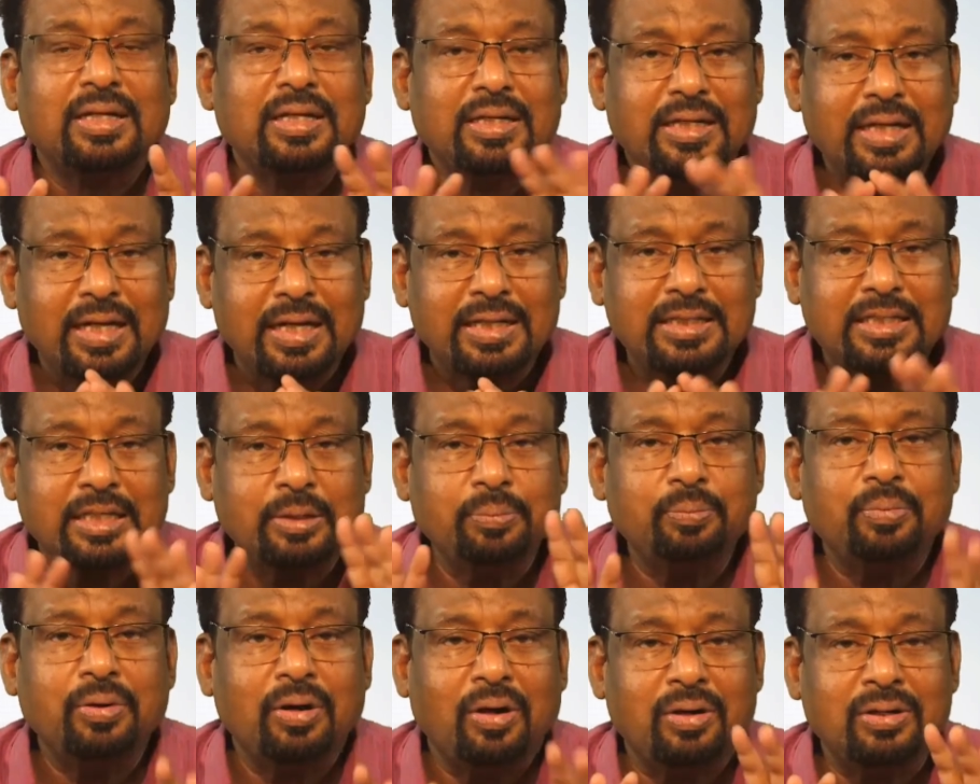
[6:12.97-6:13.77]

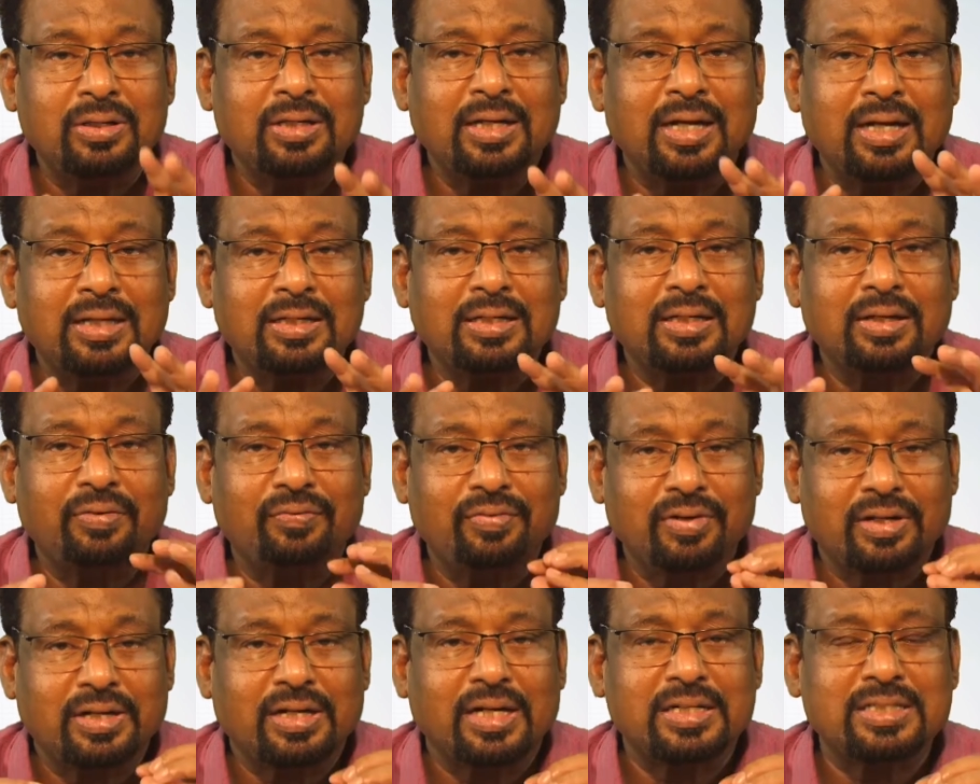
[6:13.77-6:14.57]
Anything beyond that, if
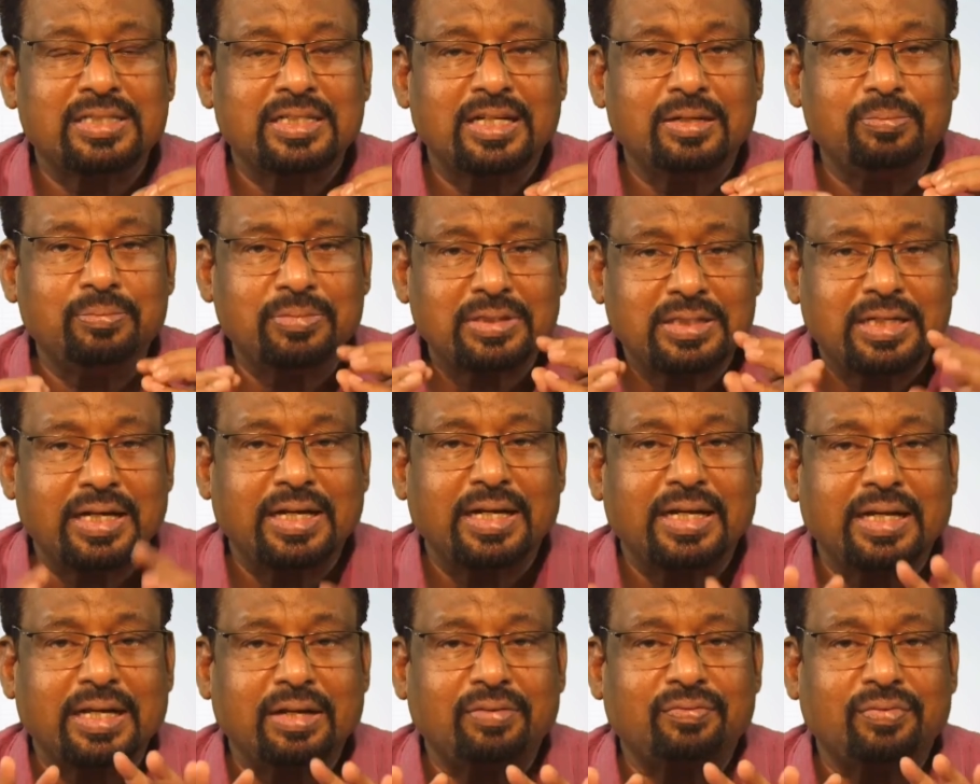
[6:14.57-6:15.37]
it contains
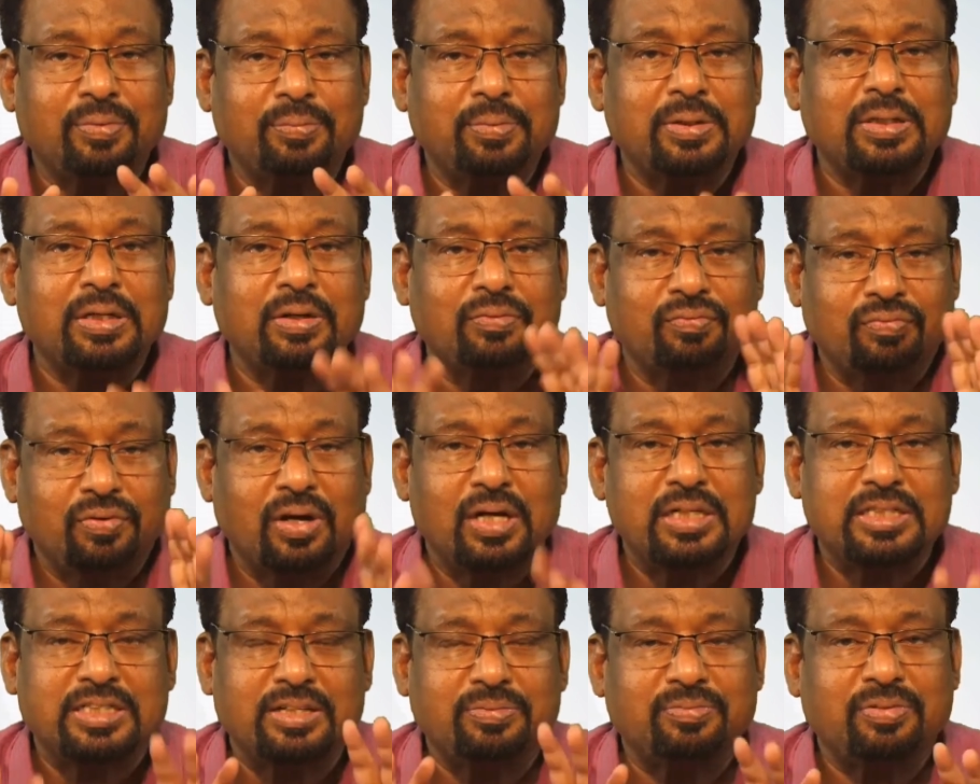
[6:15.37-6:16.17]
misleading information,
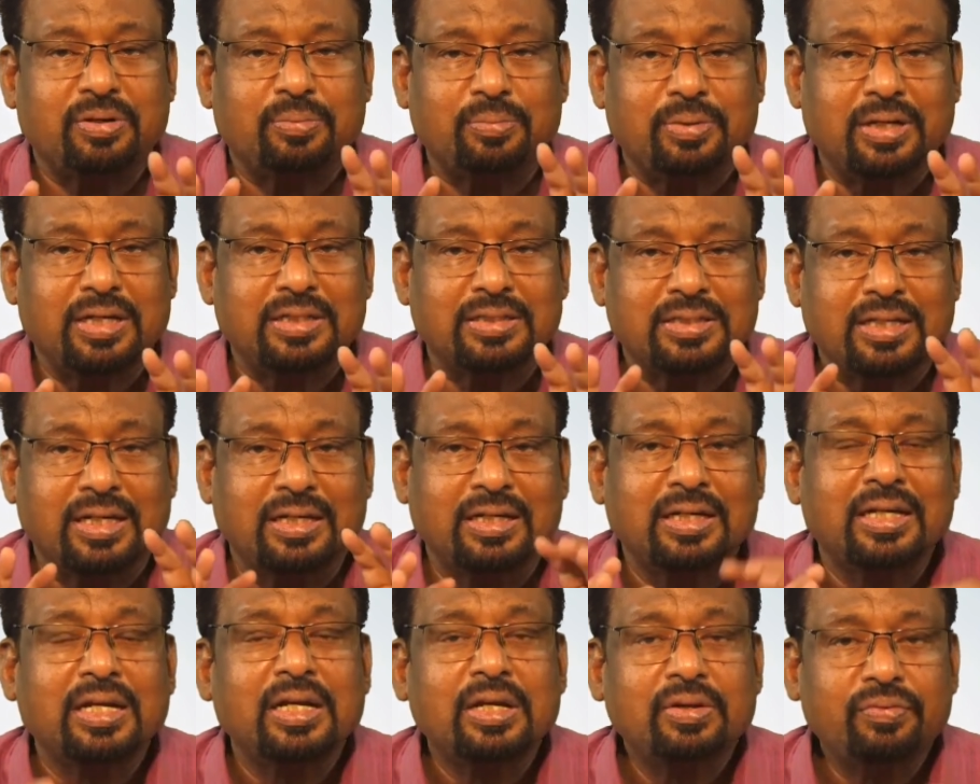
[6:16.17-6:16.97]
false information
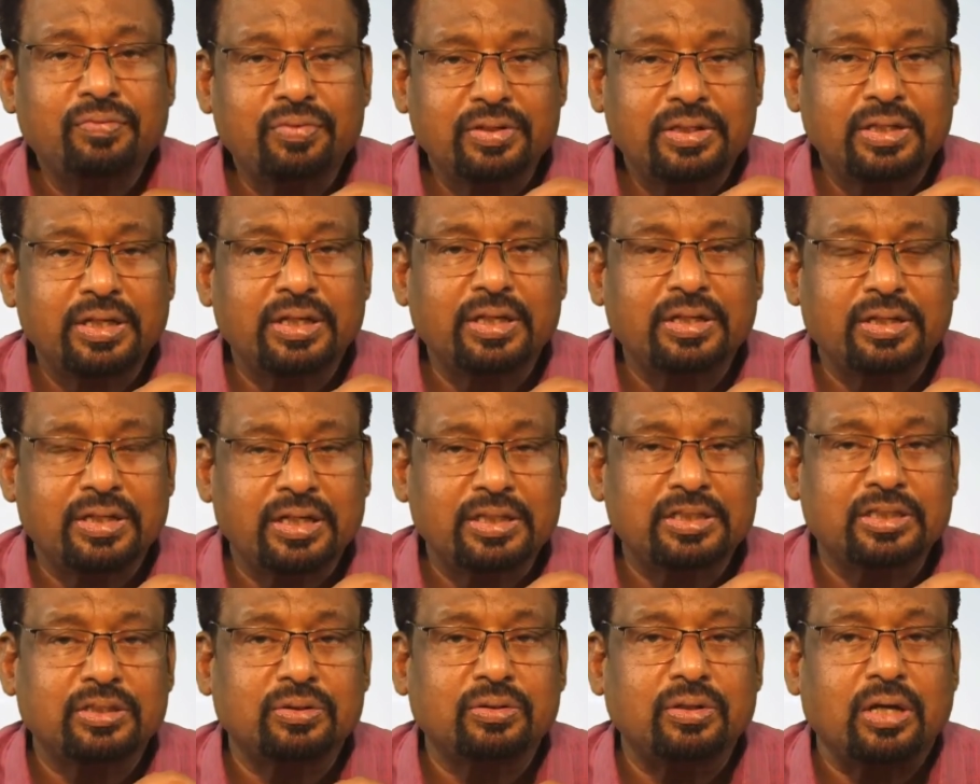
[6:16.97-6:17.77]
with the
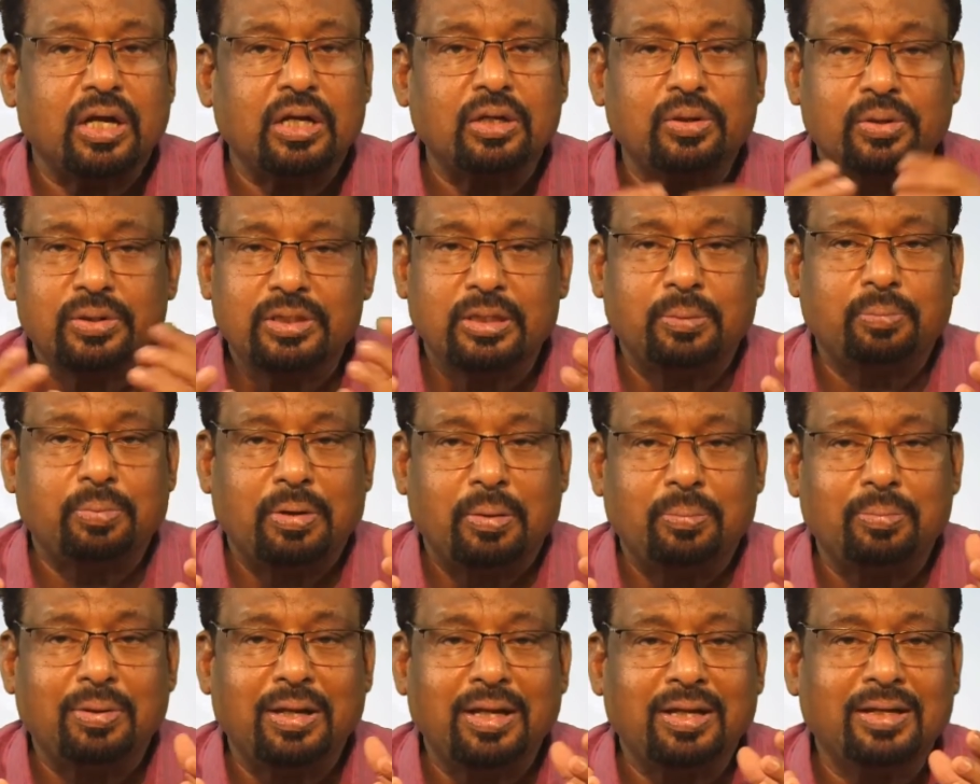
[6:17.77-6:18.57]
intention to allure the
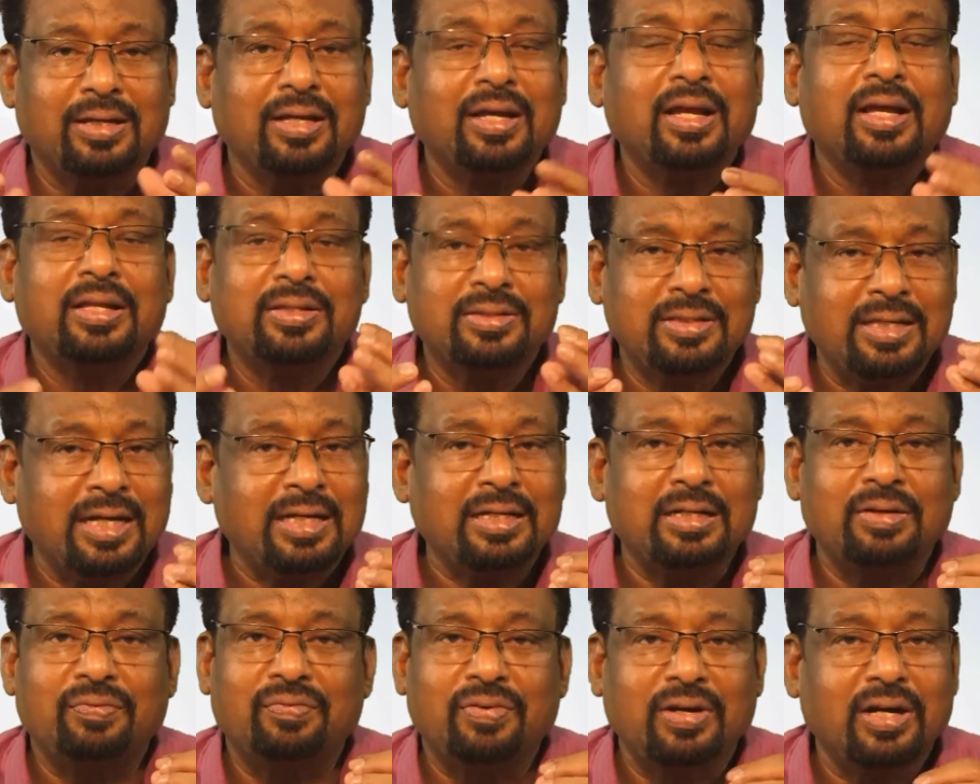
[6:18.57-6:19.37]
public,
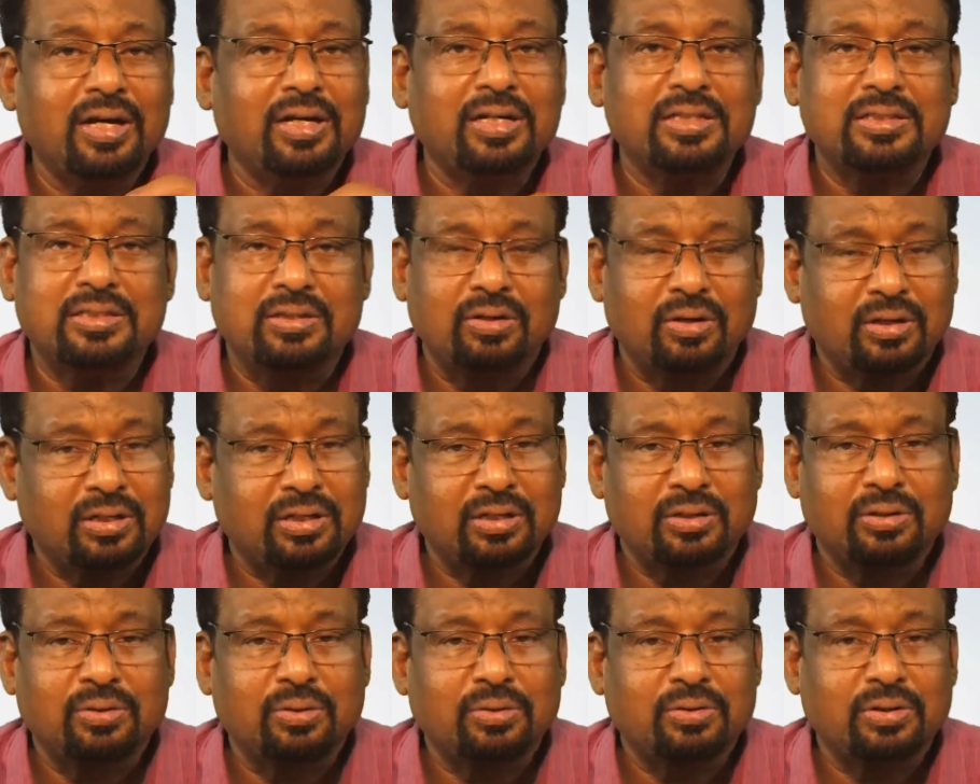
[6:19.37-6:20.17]
then definitely it's not
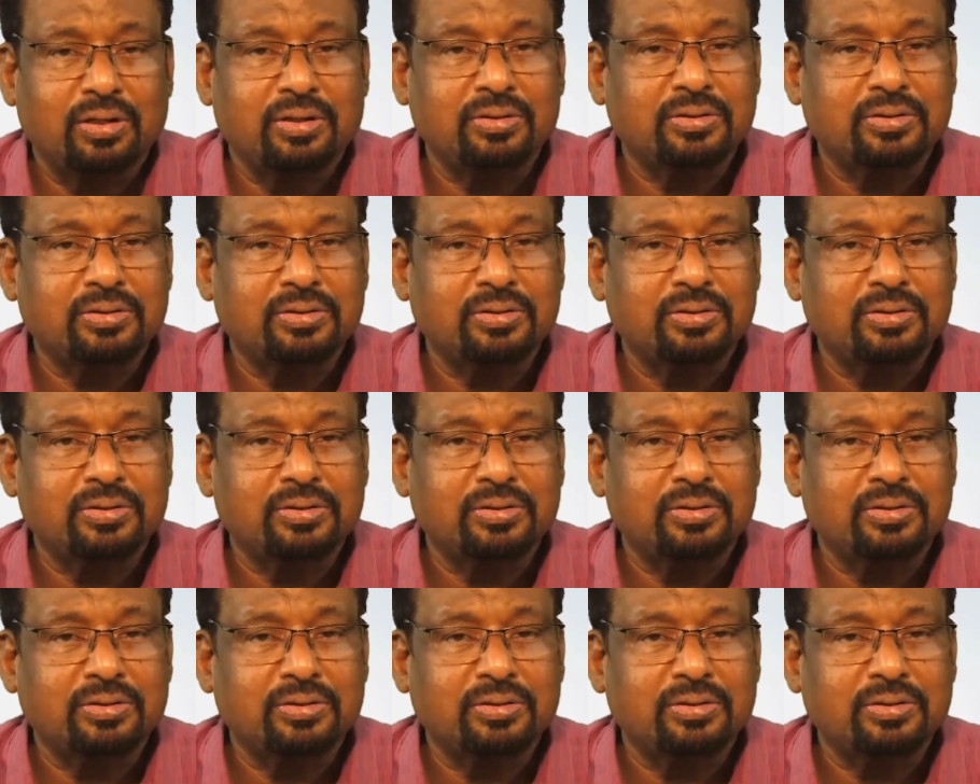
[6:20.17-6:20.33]
a good